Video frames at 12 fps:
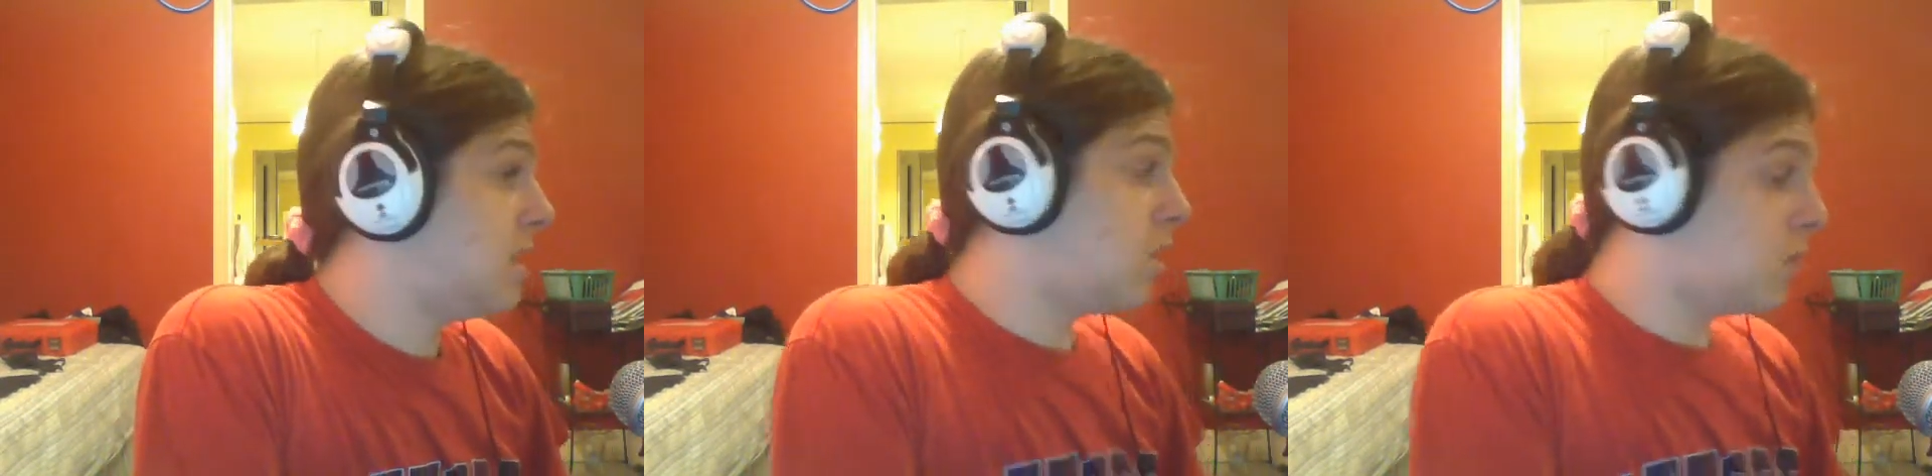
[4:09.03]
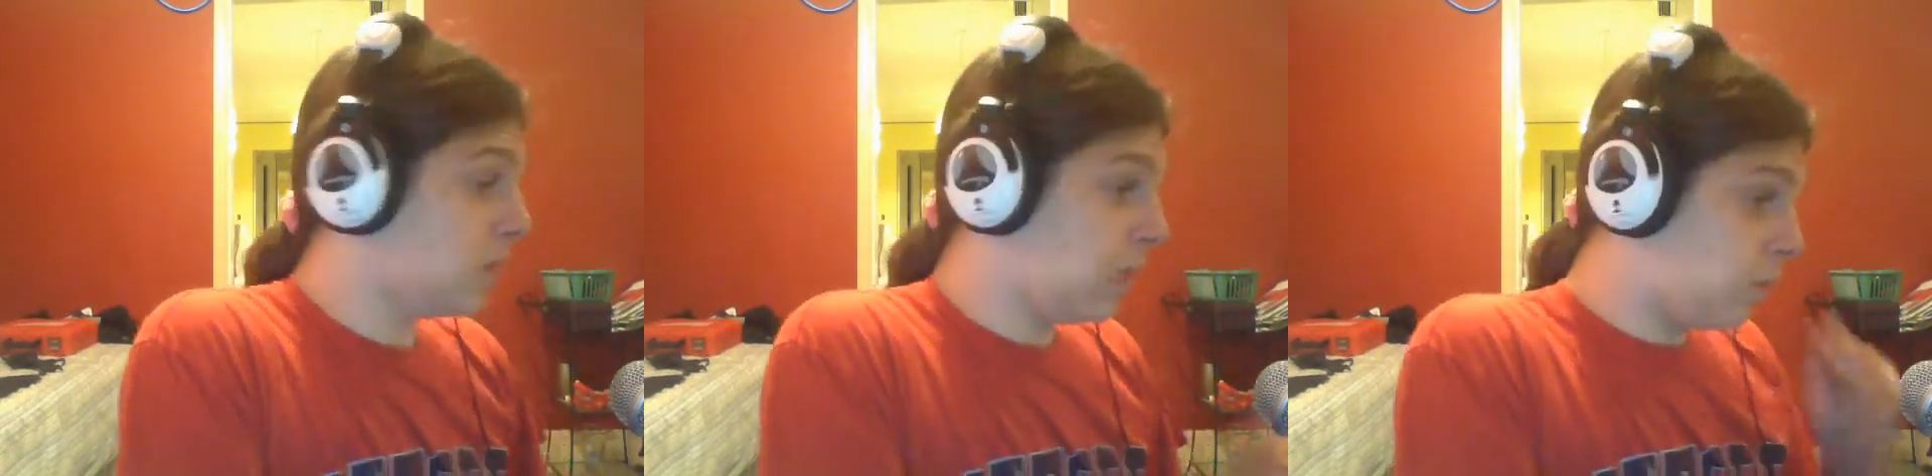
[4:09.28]

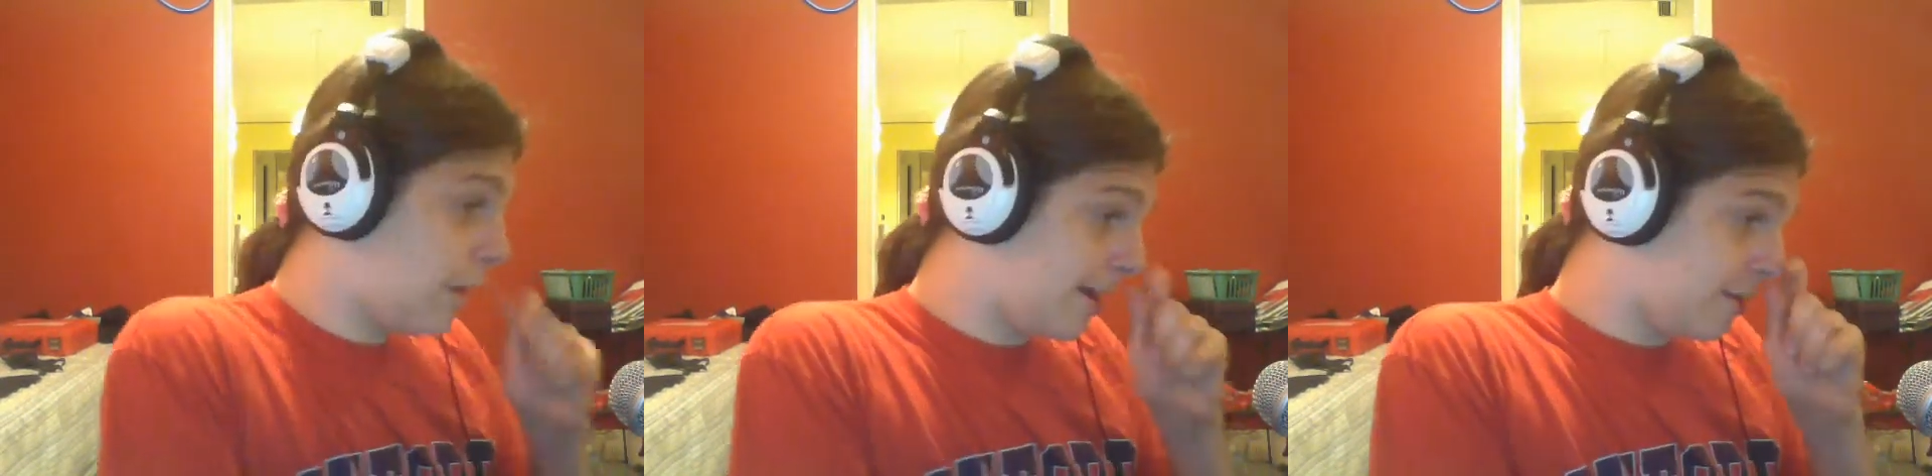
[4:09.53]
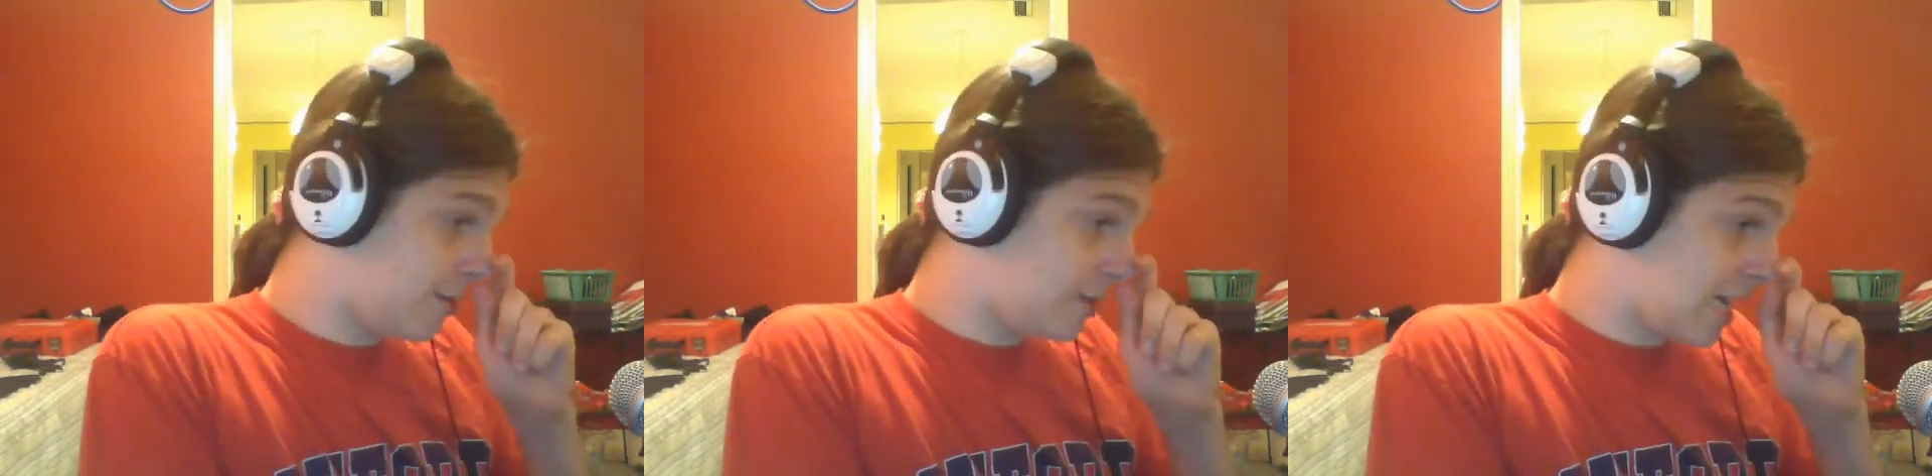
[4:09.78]
only
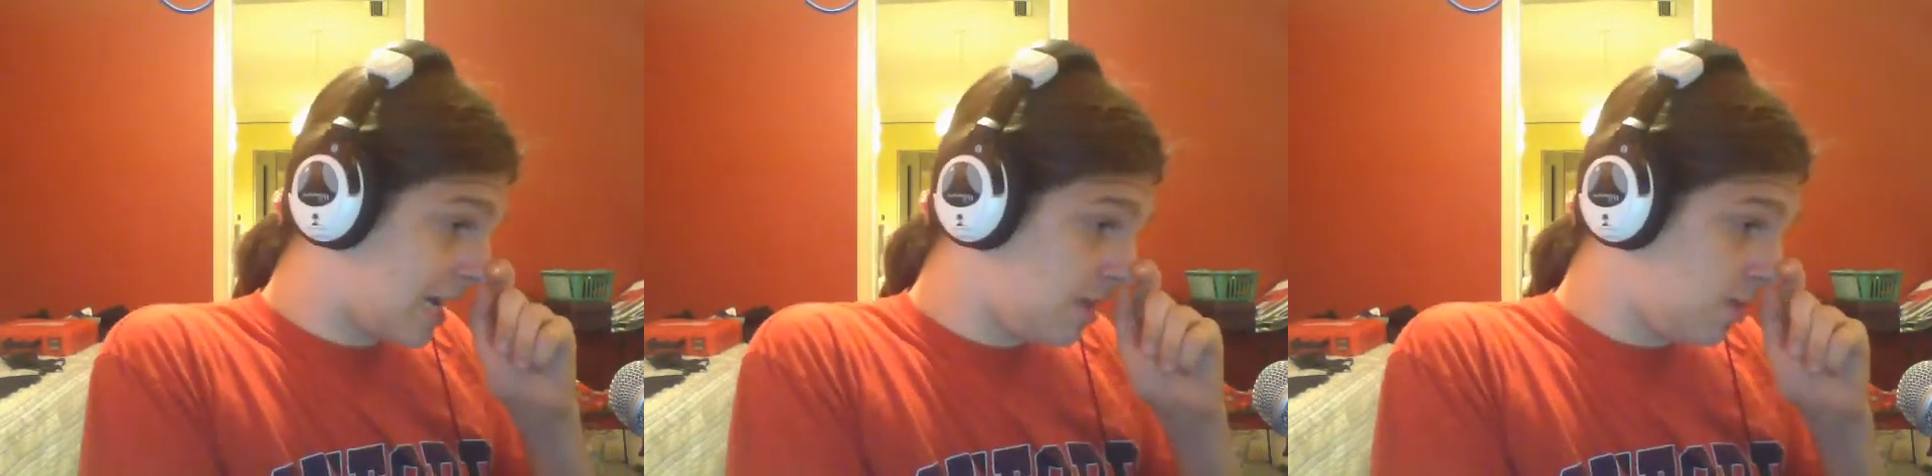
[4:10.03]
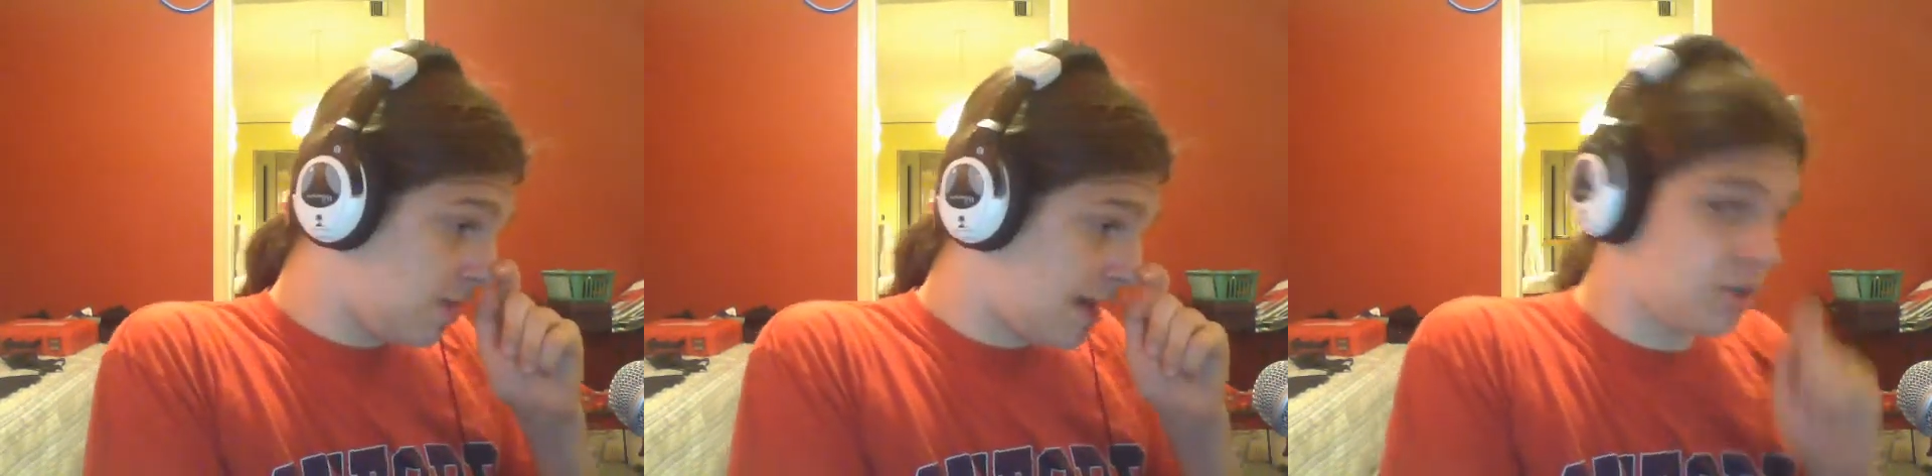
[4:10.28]
wires
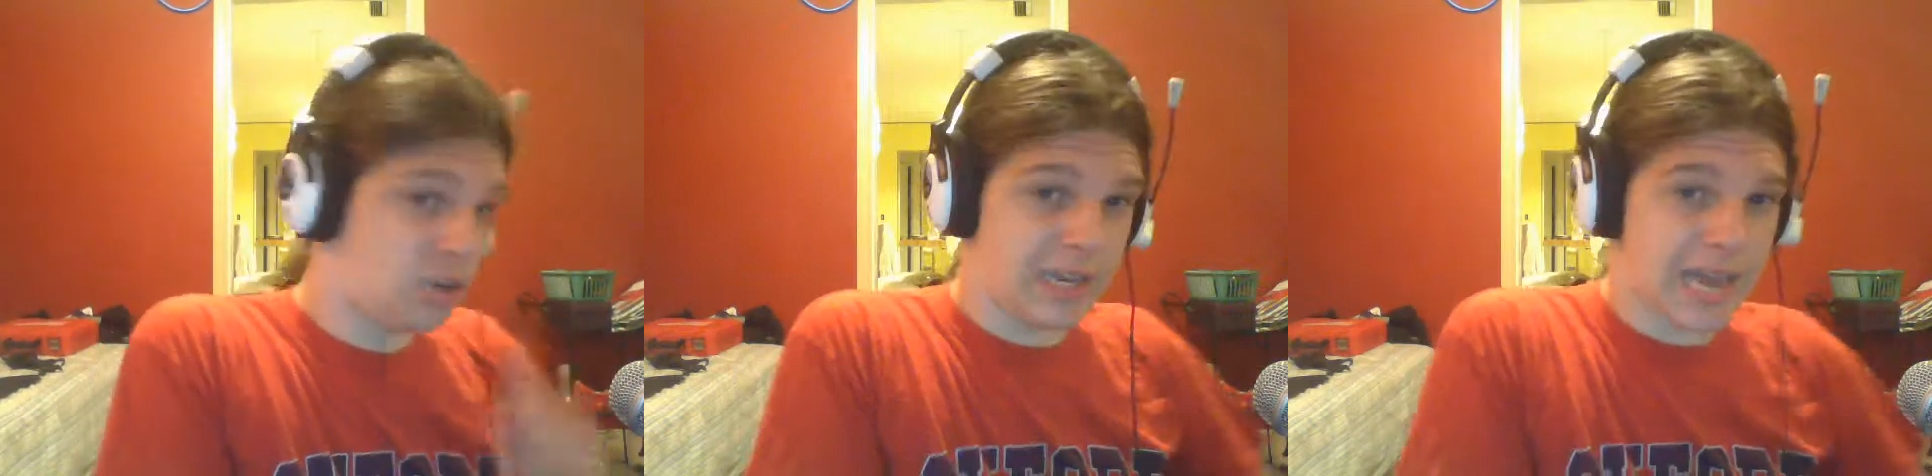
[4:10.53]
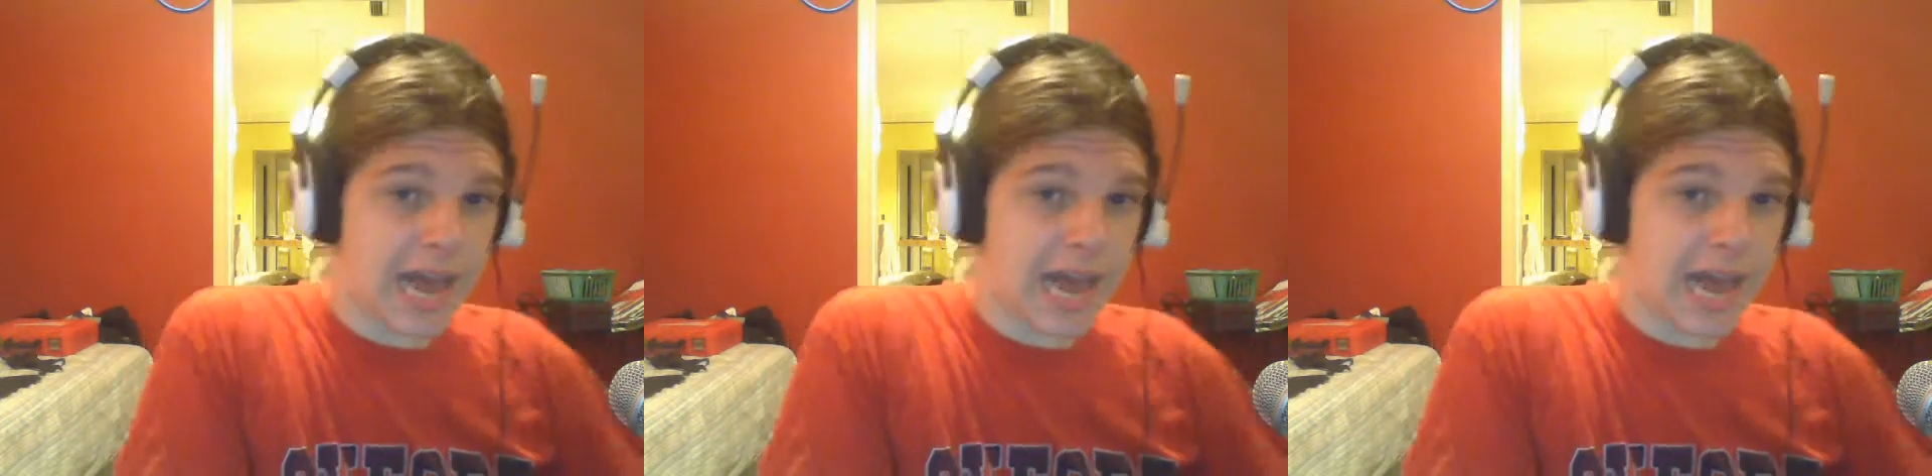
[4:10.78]
that you actually